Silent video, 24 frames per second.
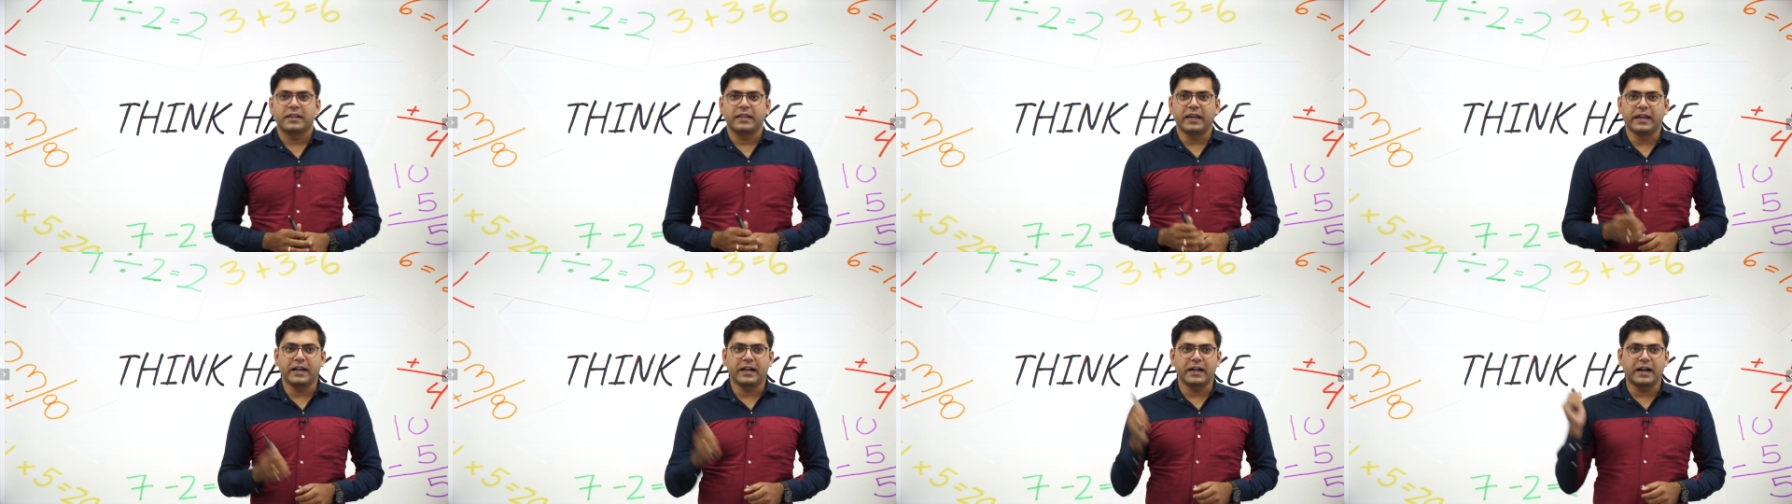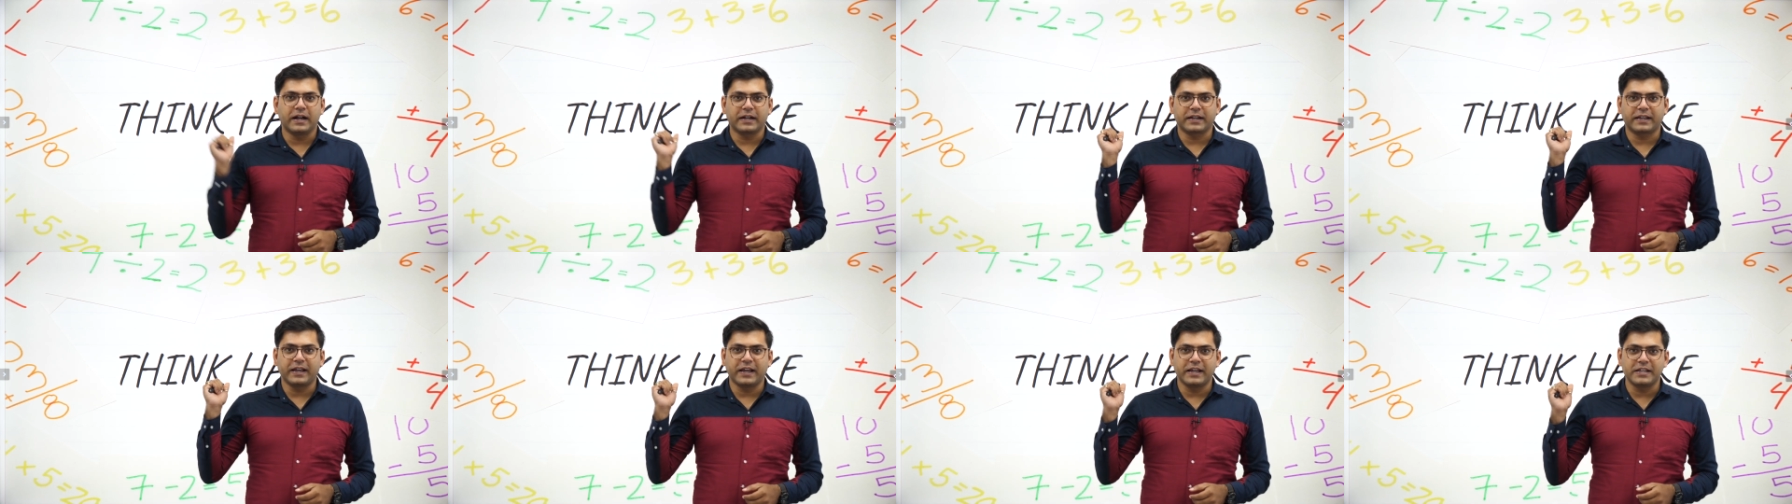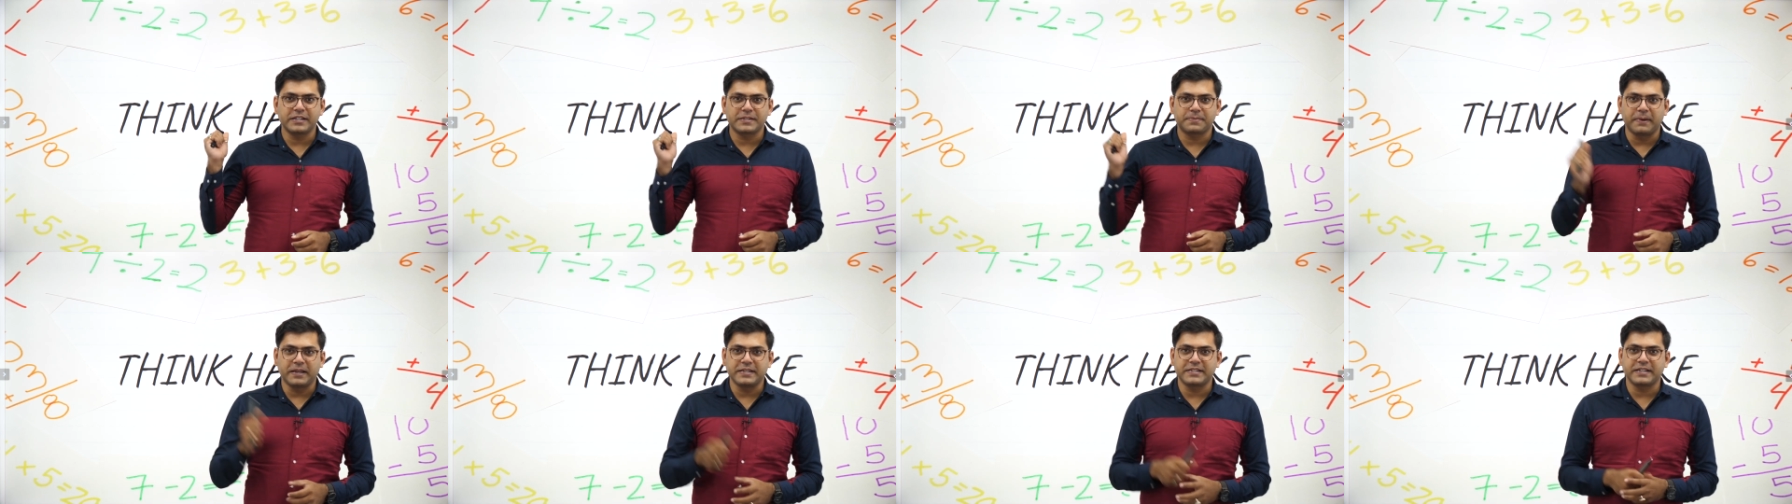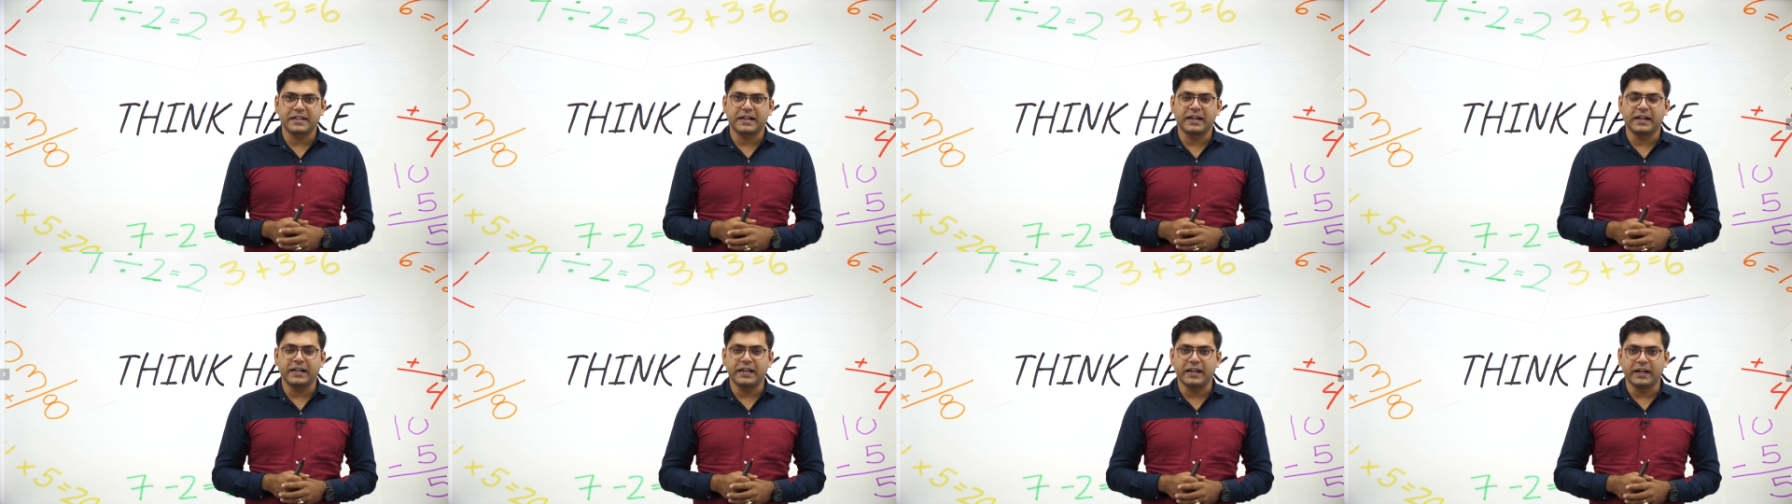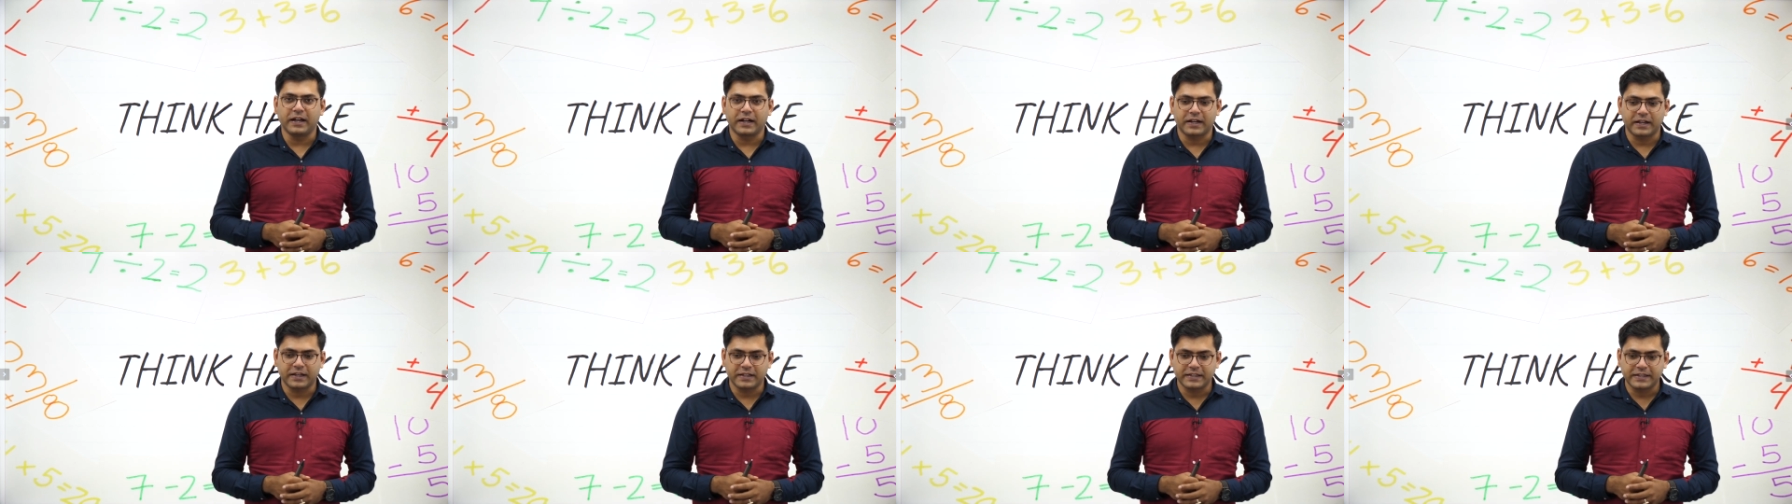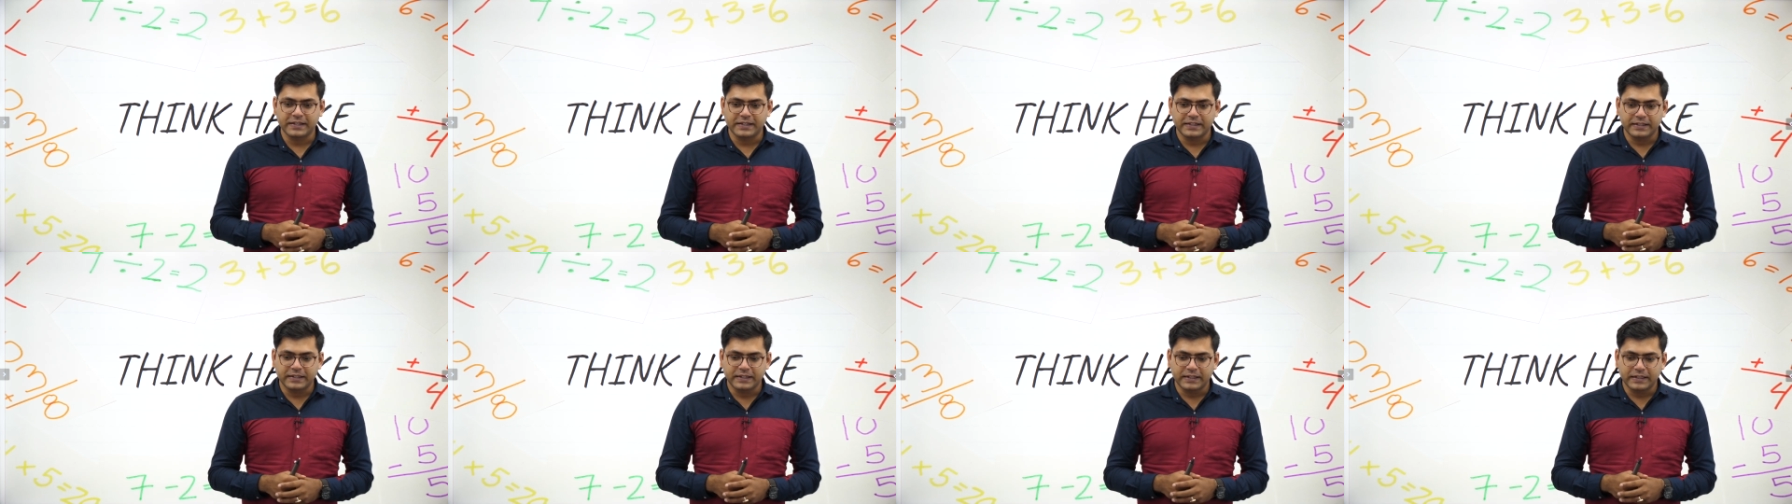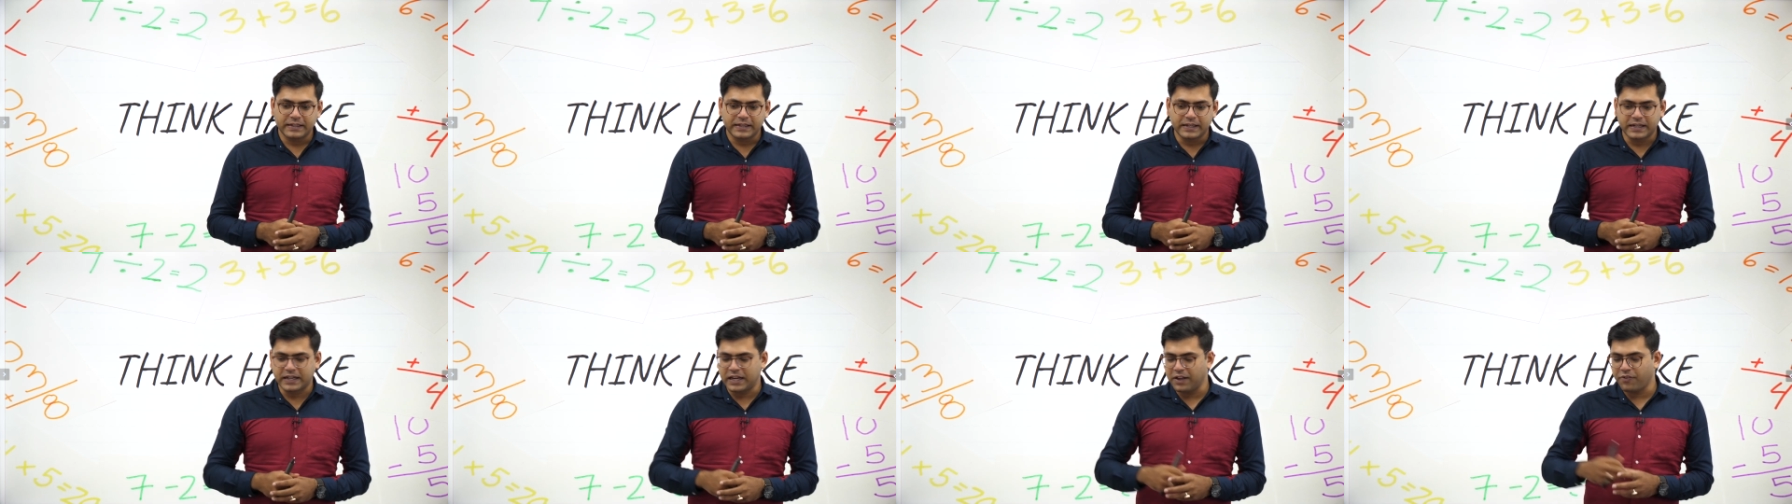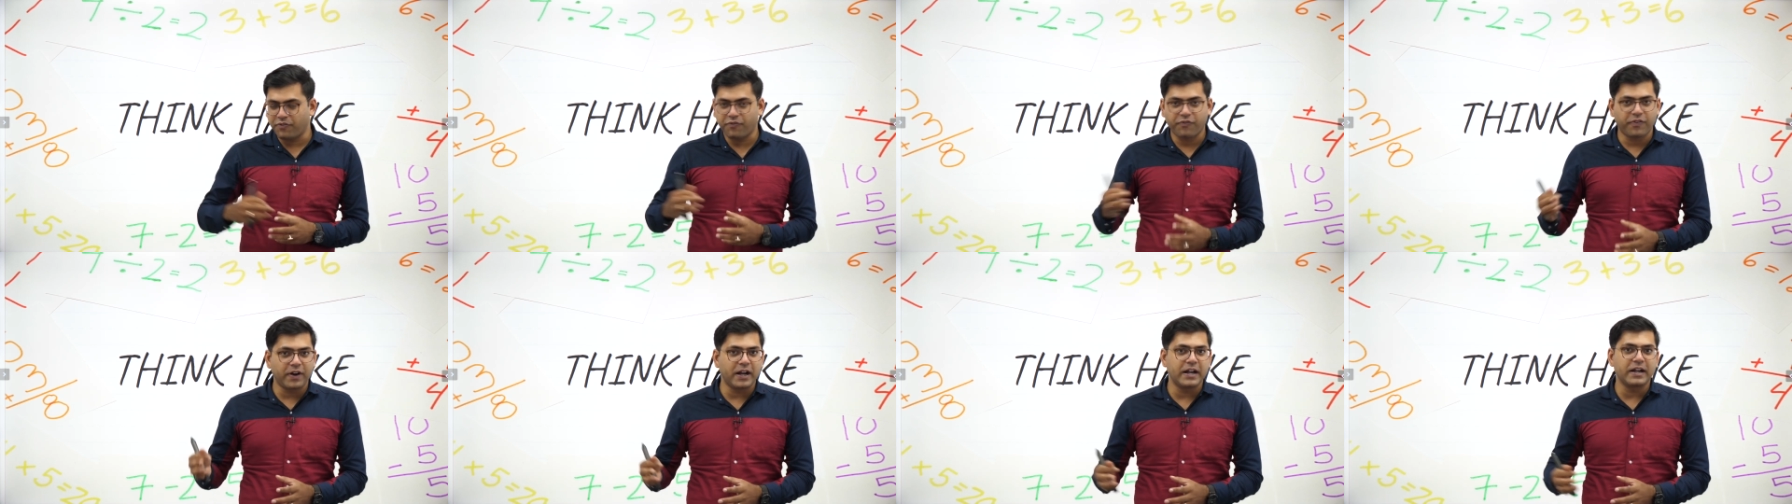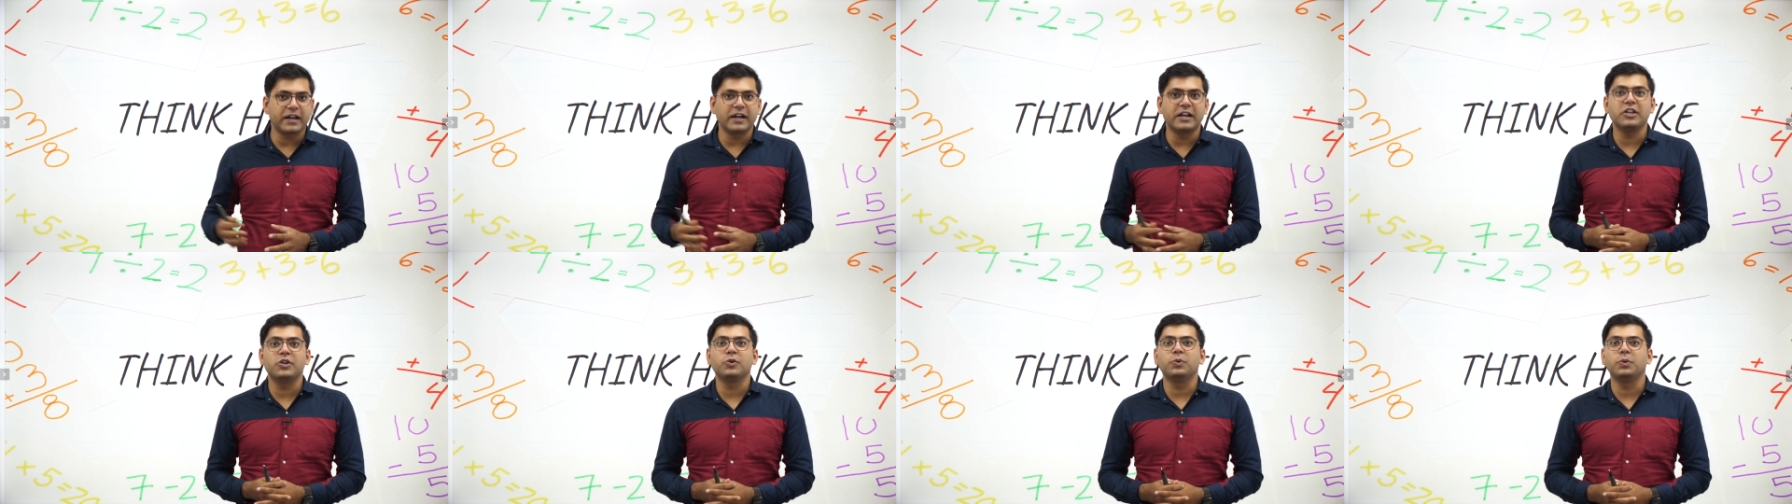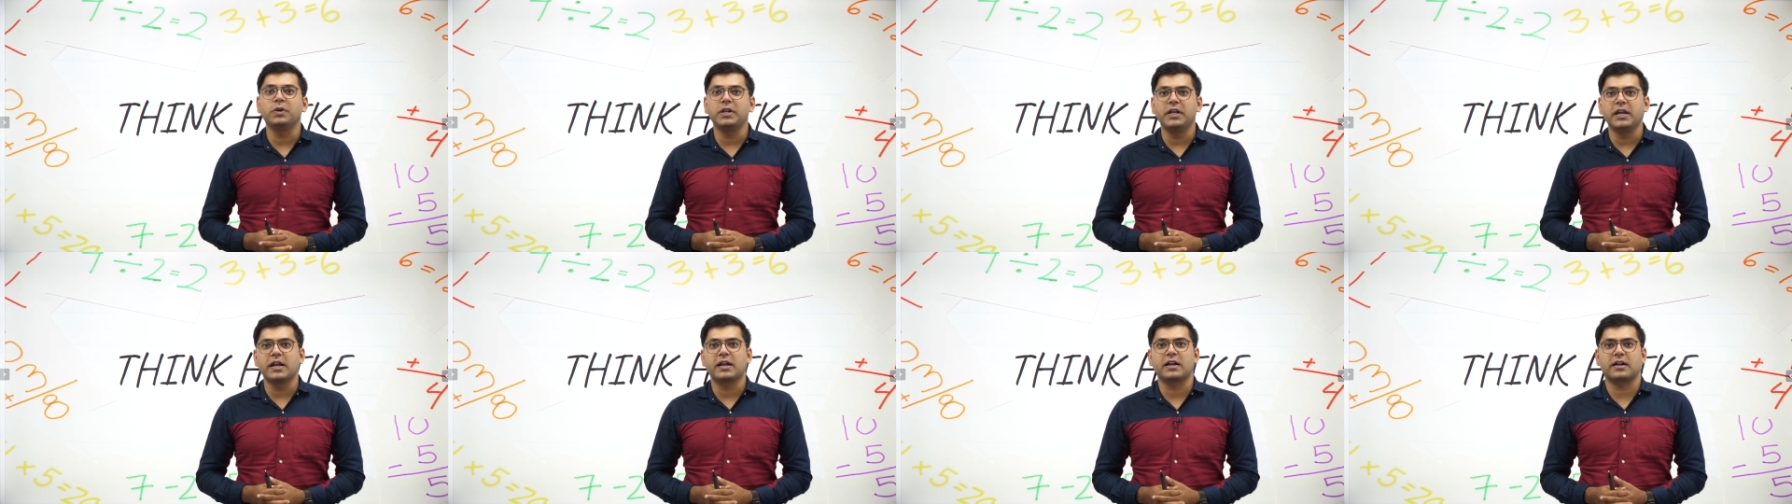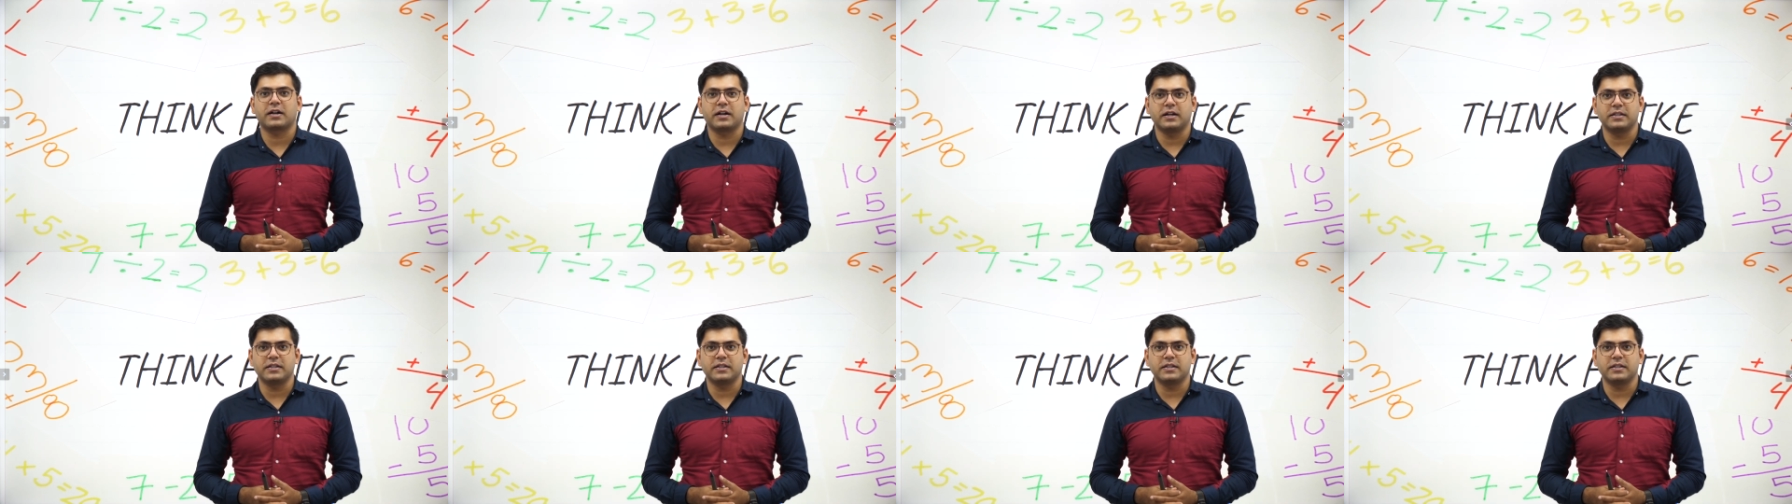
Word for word: Think Hatke is basically a different and unique